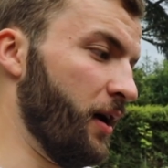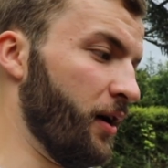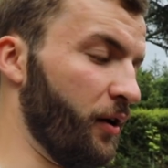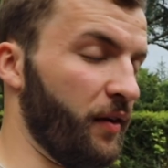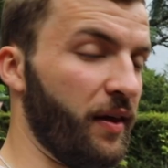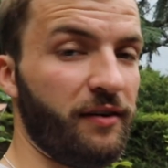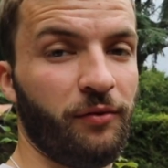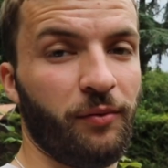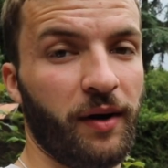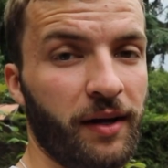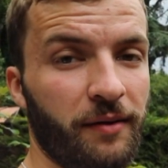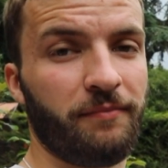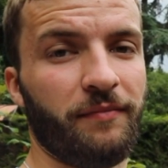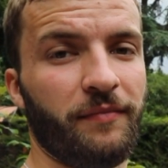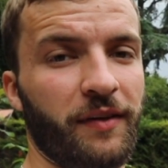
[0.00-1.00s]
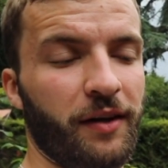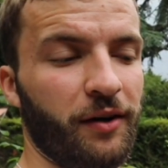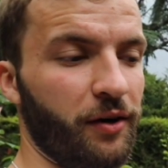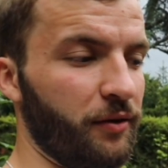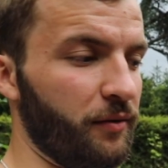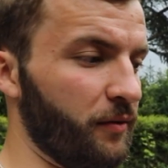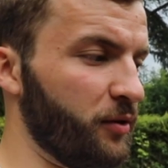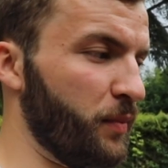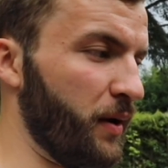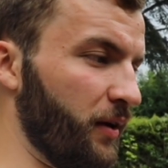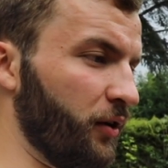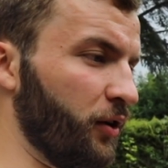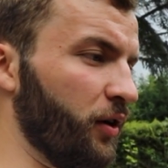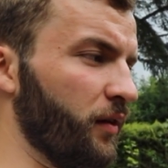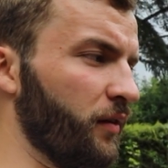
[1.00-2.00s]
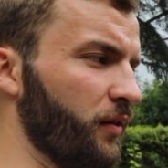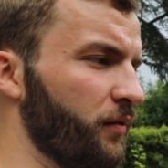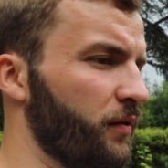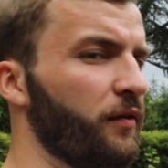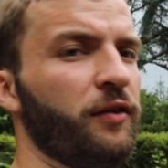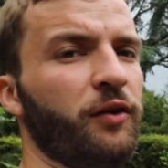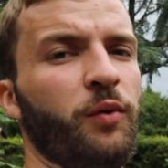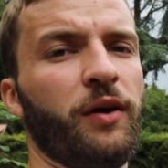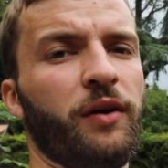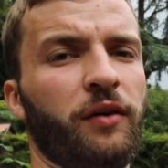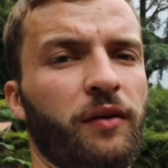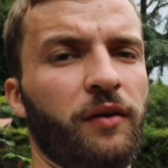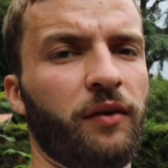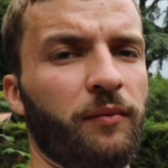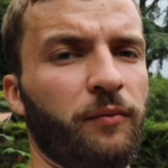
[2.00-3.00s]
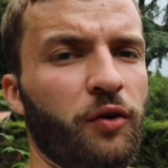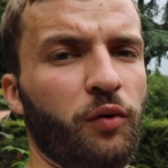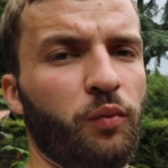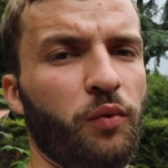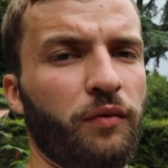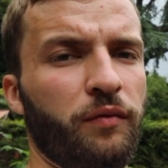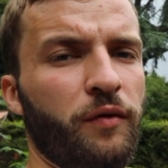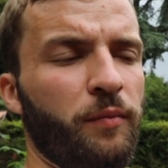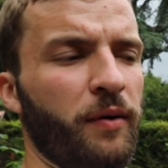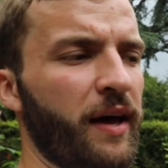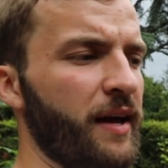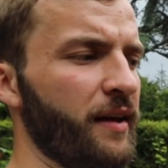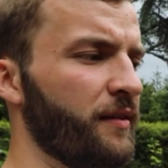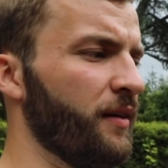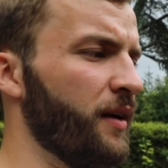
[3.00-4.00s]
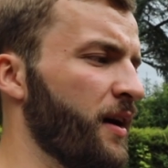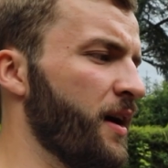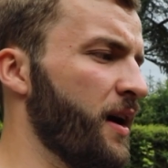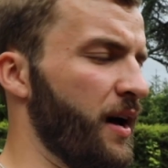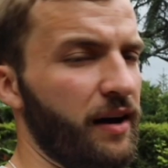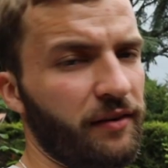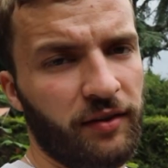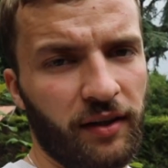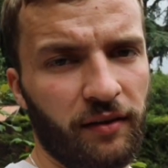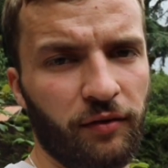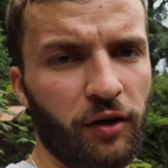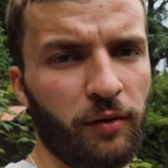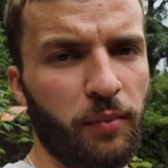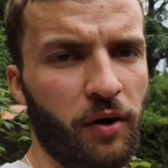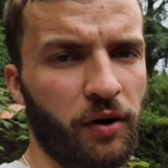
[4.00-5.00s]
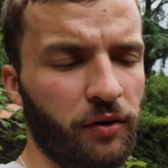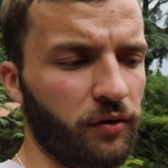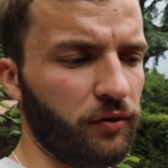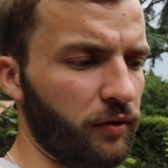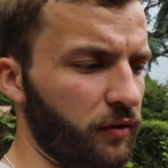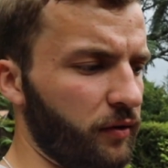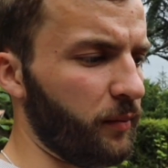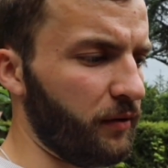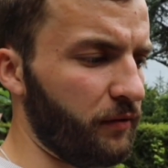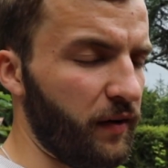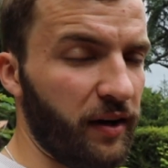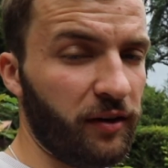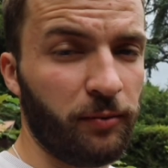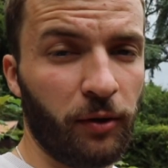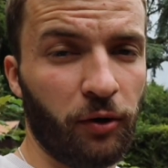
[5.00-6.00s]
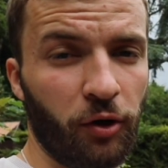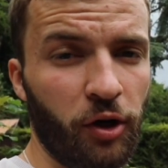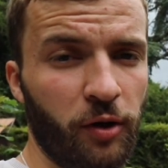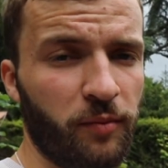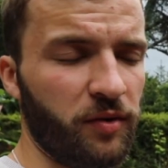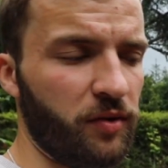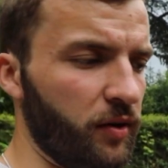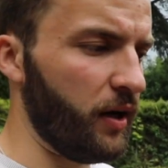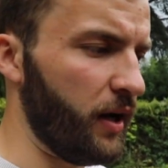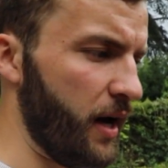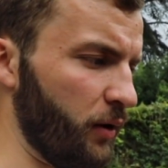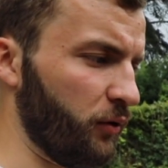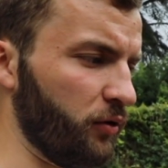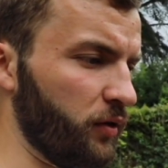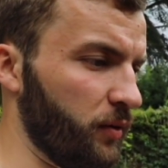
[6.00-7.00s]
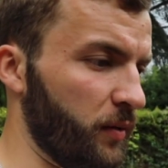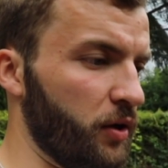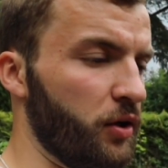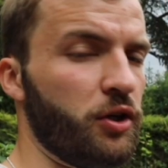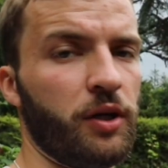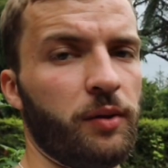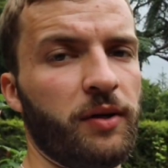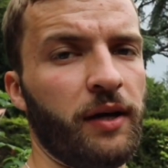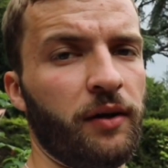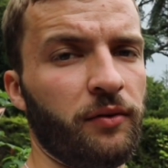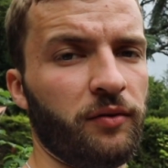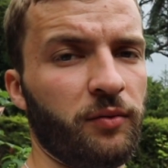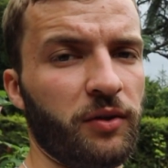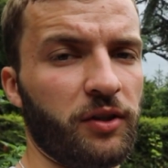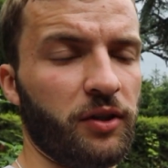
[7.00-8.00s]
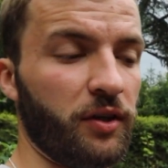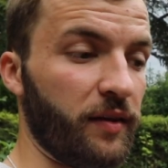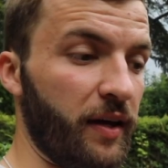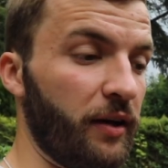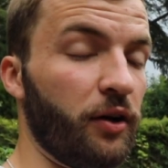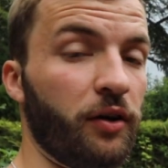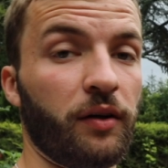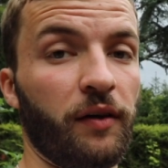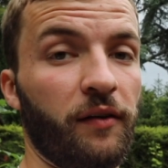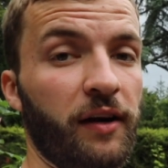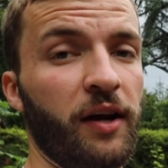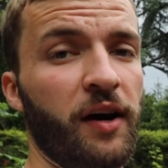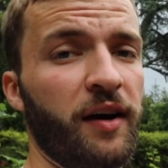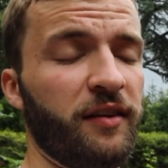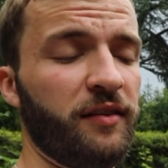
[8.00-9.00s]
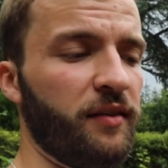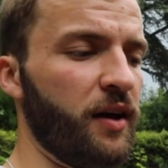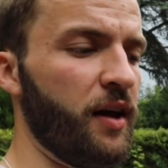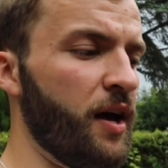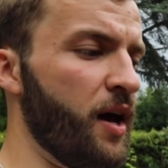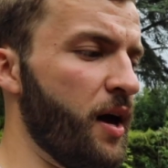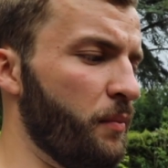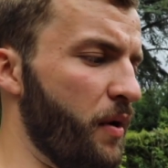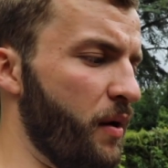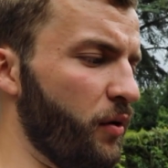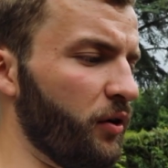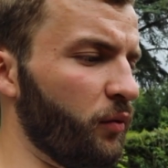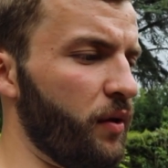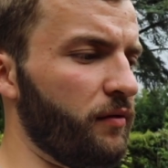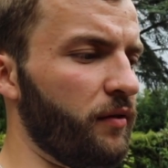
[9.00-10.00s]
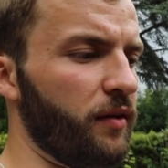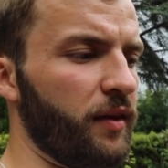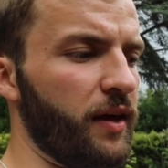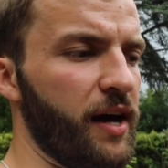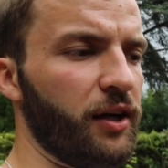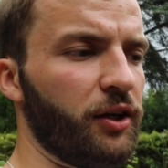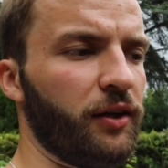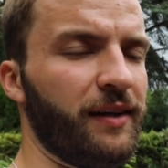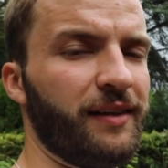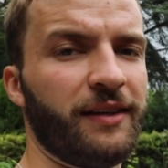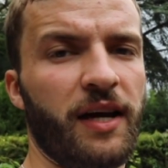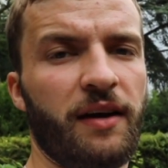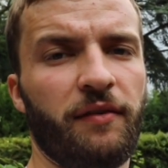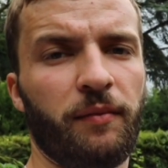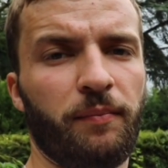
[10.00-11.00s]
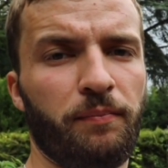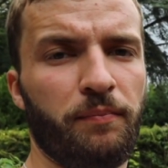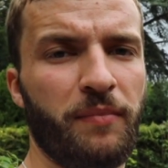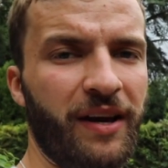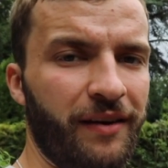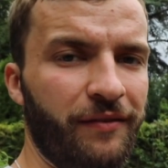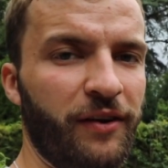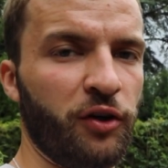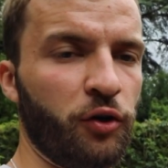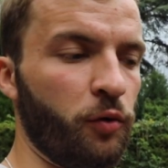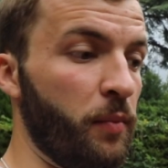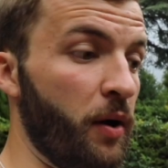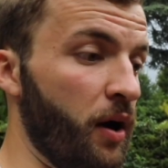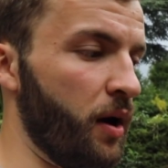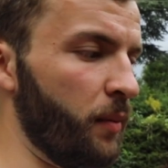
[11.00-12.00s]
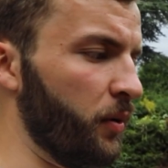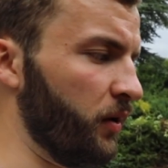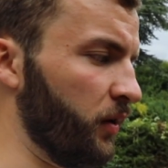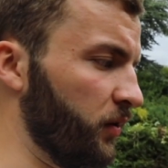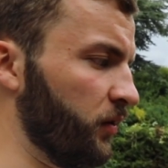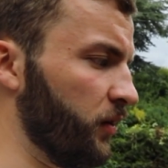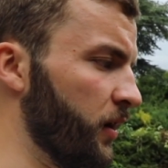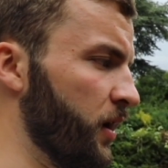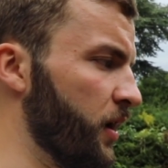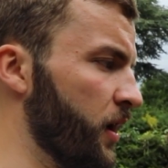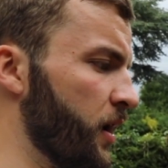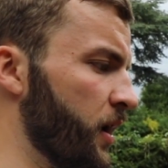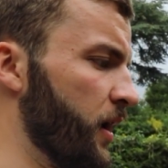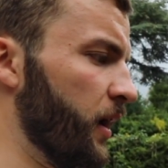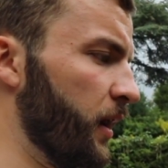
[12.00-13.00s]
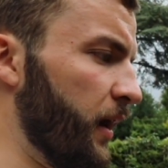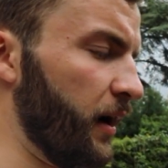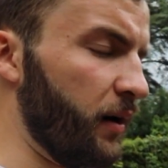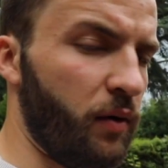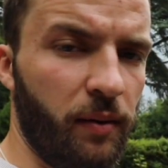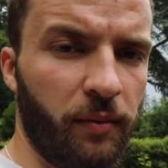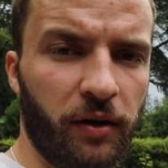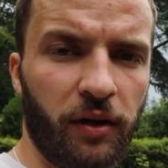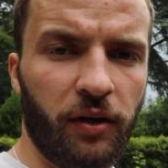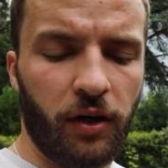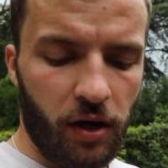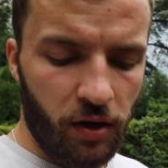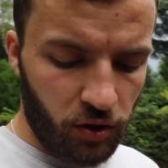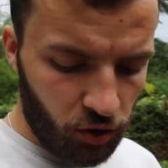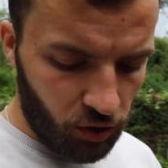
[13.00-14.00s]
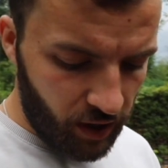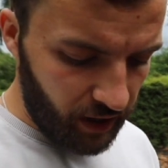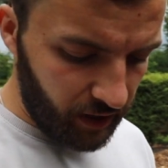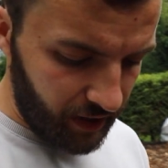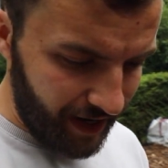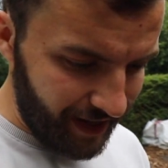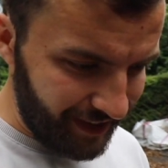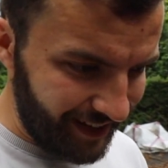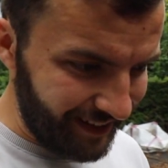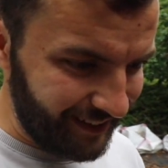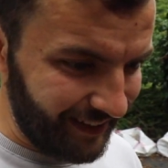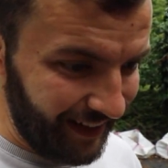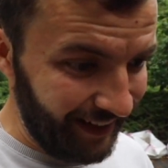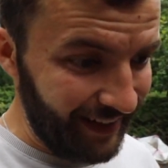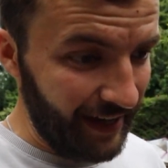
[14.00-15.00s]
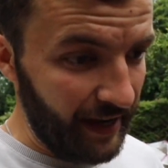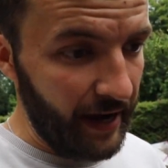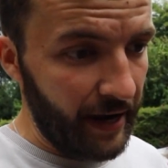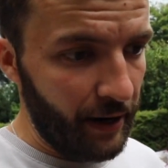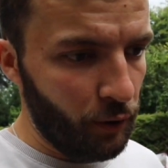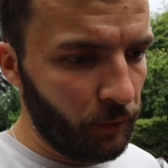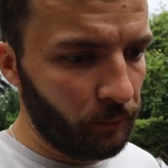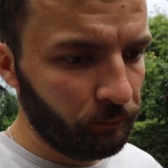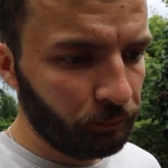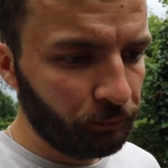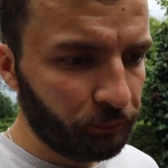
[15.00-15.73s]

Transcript: on the other way, you know, spend a good 50 quid on a good waterfall blade. I've seen a few ponds on some of the Facebook groups and also some of the YouTube channels which look very nice, but I wonder whether they actually serve a beneficial purpose. Now I'm going to go and try and get that Sankey out.